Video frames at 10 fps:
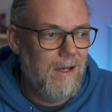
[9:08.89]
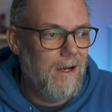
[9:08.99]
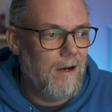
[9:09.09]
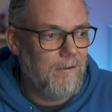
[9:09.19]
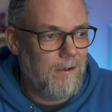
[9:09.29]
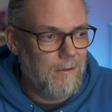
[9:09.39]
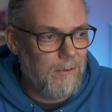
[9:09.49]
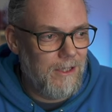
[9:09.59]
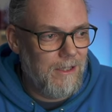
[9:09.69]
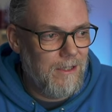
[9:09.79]
I've got the
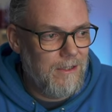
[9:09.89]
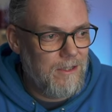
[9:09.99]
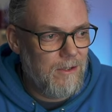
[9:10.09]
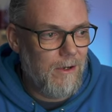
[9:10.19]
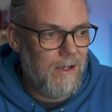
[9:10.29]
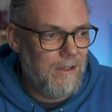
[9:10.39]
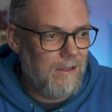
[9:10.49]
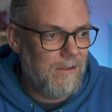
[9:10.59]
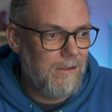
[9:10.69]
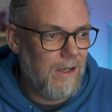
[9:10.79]
weekend, so I can